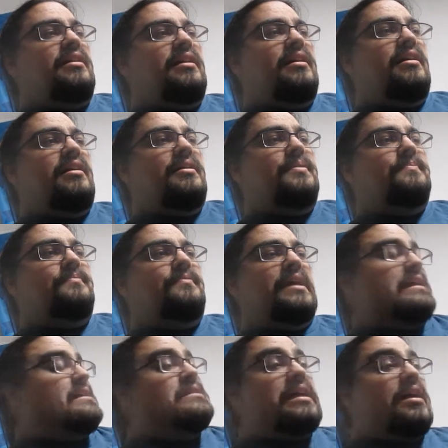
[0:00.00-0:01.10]
Um, I
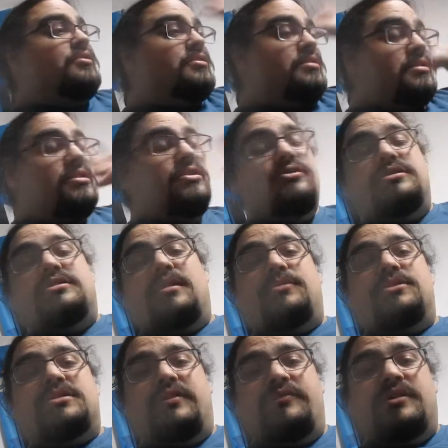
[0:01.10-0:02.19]
downloaded huge
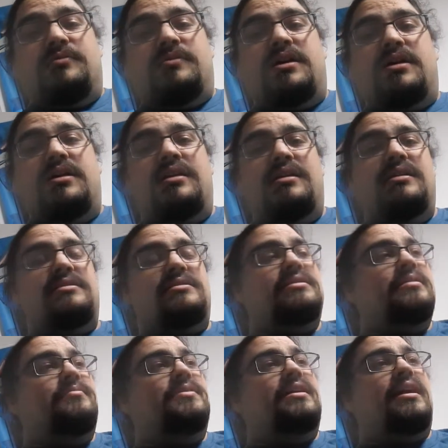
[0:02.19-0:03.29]
numbers of them that
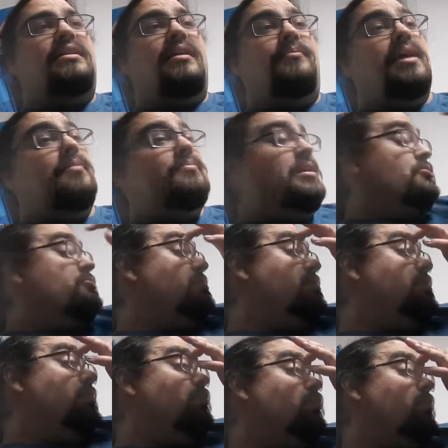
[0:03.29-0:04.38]
seemed like they might be
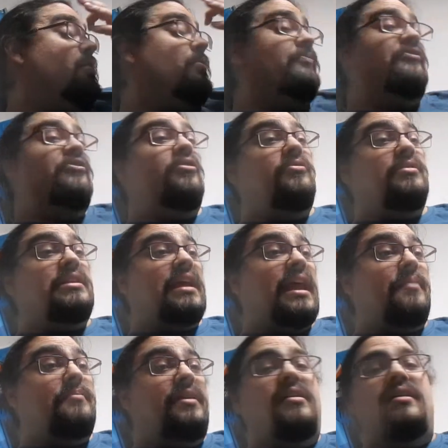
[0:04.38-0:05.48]
interesting or helpful with the
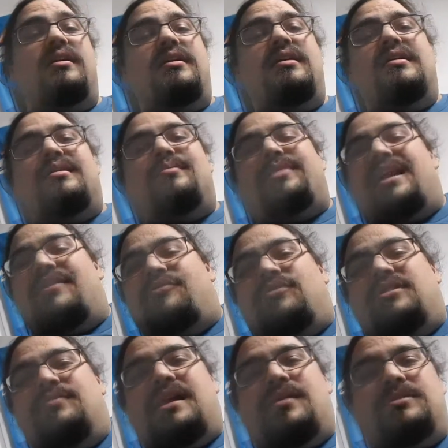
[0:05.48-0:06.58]
game, but I haven't
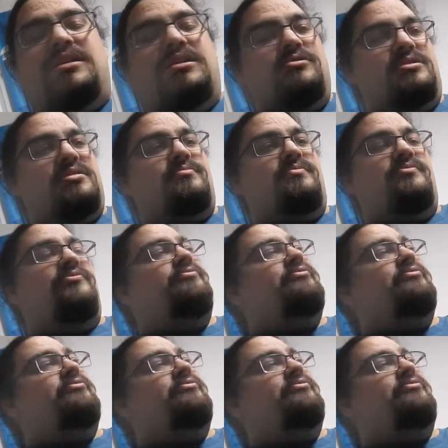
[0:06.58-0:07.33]
really been able to use them.